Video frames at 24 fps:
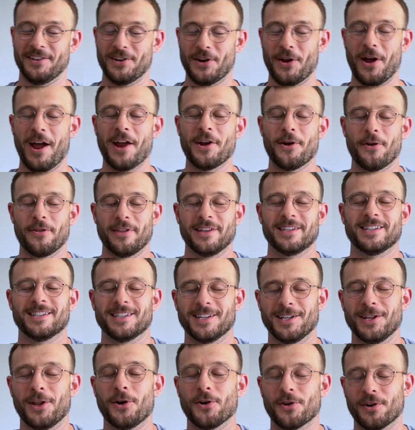I know this is a
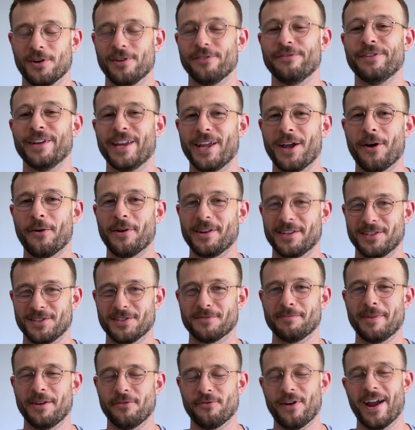longer video and it's just
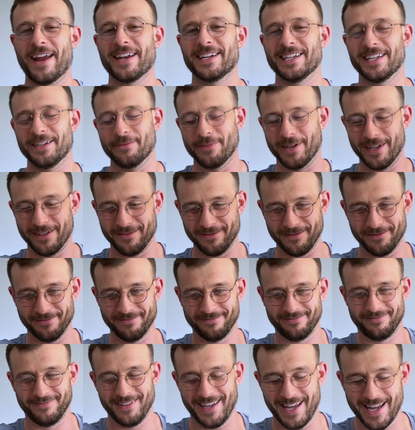me ranting, but
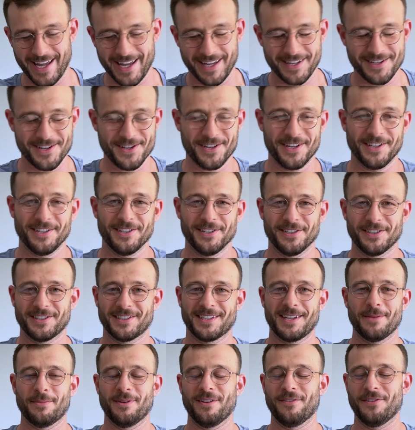you can just
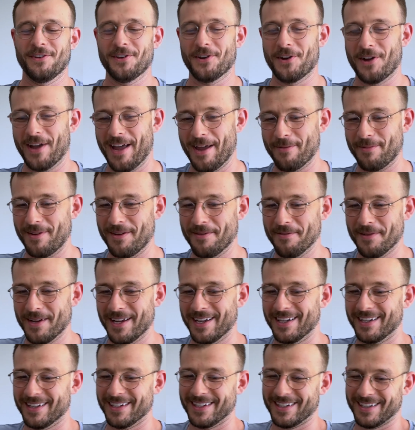skip it if you're not happy.
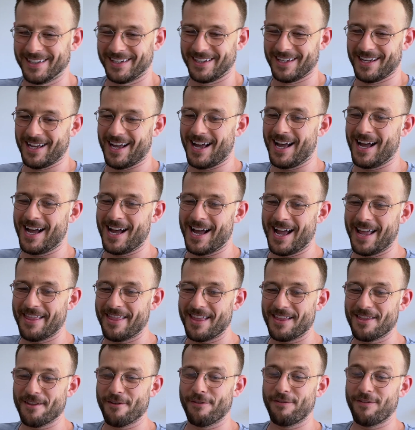And
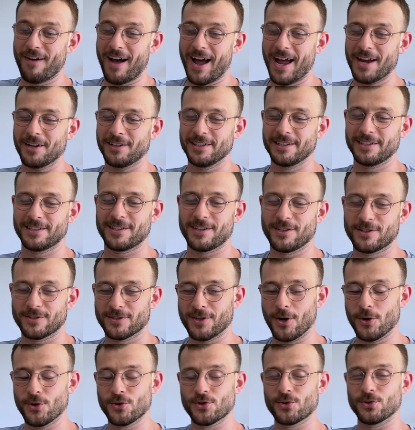then the final is the
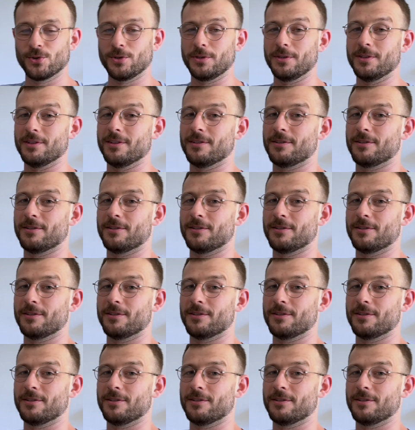social.